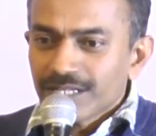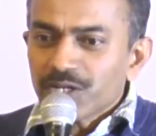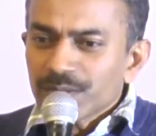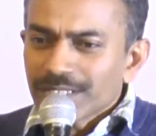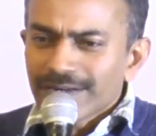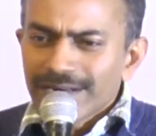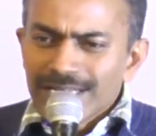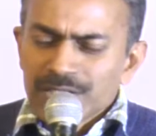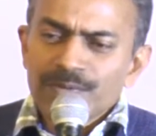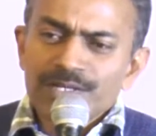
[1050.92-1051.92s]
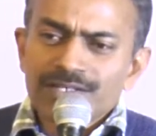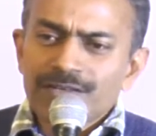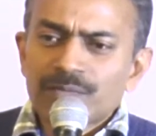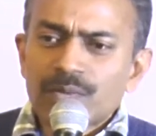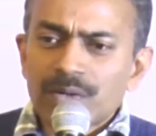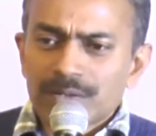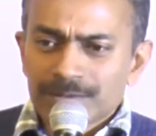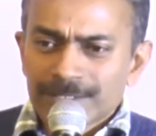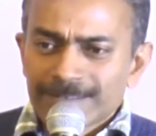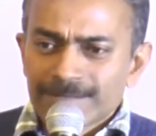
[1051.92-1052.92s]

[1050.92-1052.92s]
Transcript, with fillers: That was the response of Paul.